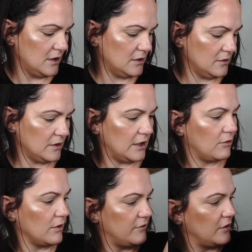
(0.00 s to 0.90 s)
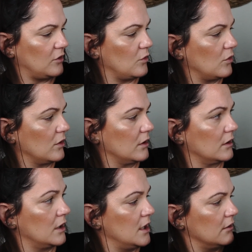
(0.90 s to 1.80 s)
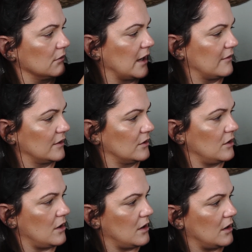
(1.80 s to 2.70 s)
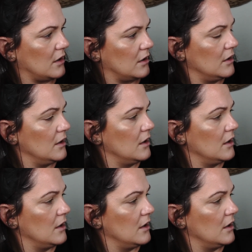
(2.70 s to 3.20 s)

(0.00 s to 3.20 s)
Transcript: You know, like Gryffindor, Ravenclaw,